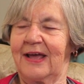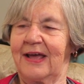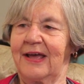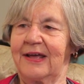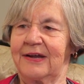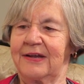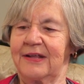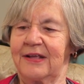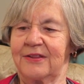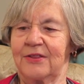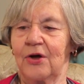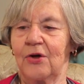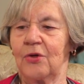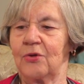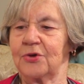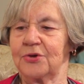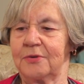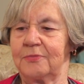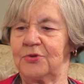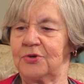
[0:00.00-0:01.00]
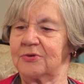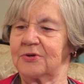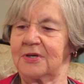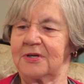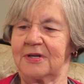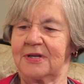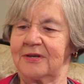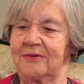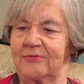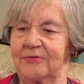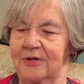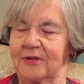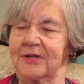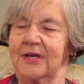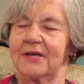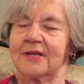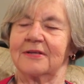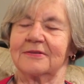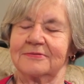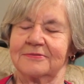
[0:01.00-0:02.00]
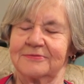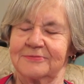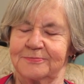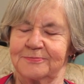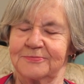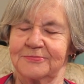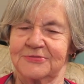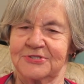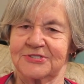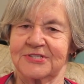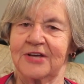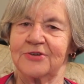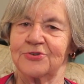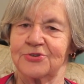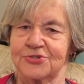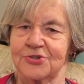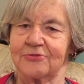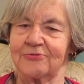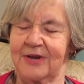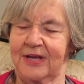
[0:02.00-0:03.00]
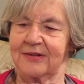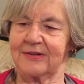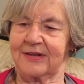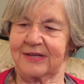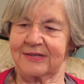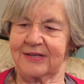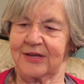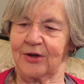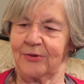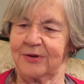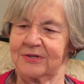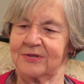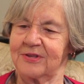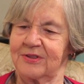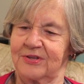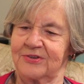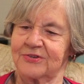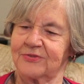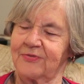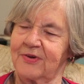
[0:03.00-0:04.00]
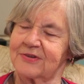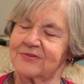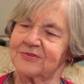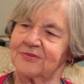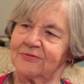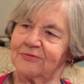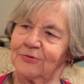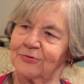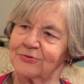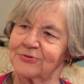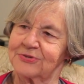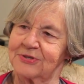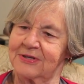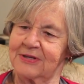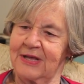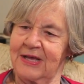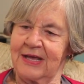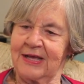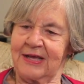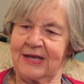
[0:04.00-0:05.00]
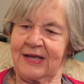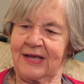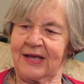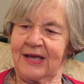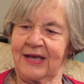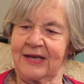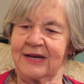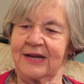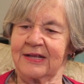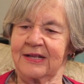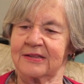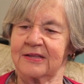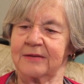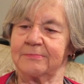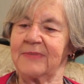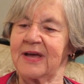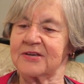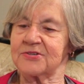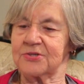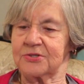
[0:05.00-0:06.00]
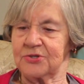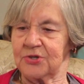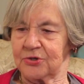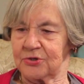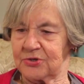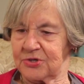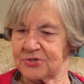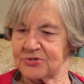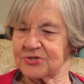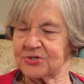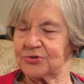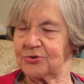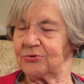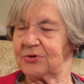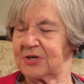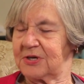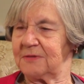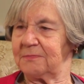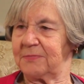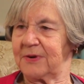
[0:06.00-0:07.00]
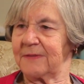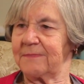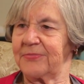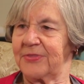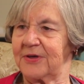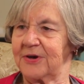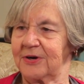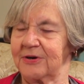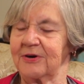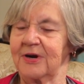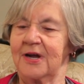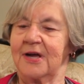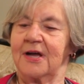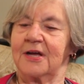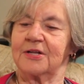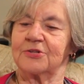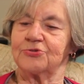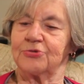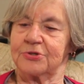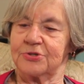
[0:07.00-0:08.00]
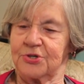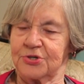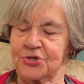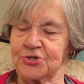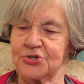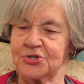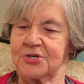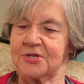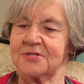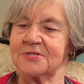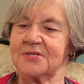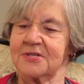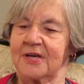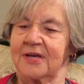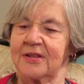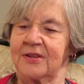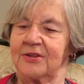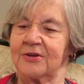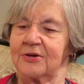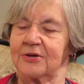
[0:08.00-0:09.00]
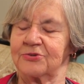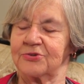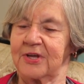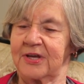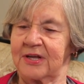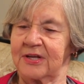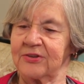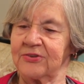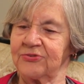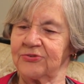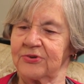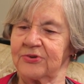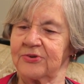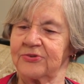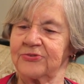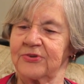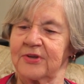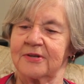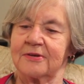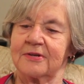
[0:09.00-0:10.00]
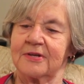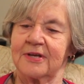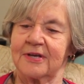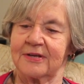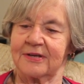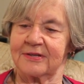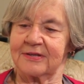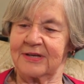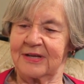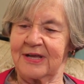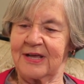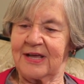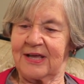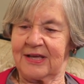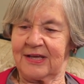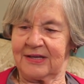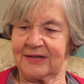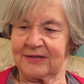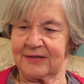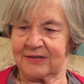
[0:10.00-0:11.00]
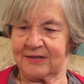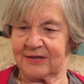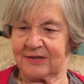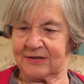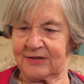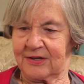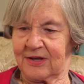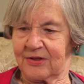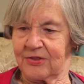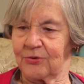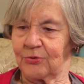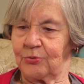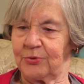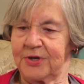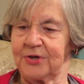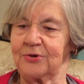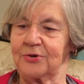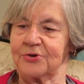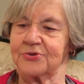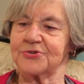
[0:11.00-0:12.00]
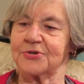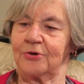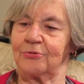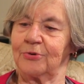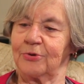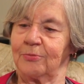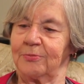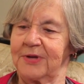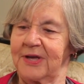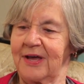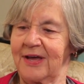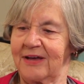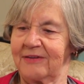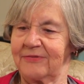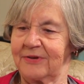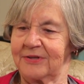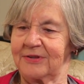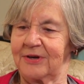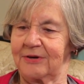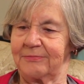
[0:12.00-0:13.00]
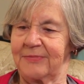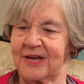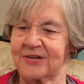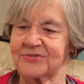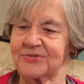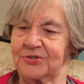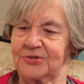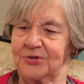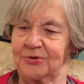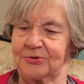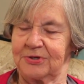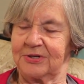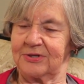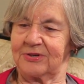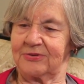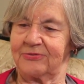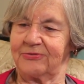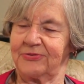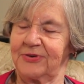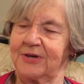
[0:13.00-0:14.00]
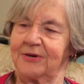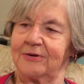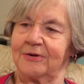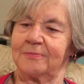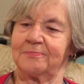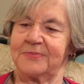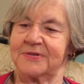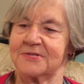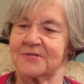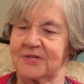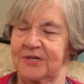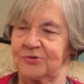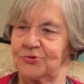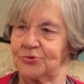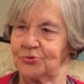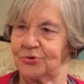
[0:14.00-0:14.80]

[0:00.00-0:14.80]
And uh, the whole community really centers around going to these festivals. And the Macedonians do keep up their traditions and their dances, and uh, in another week or so, we'll be having our Macedonian affair up at St.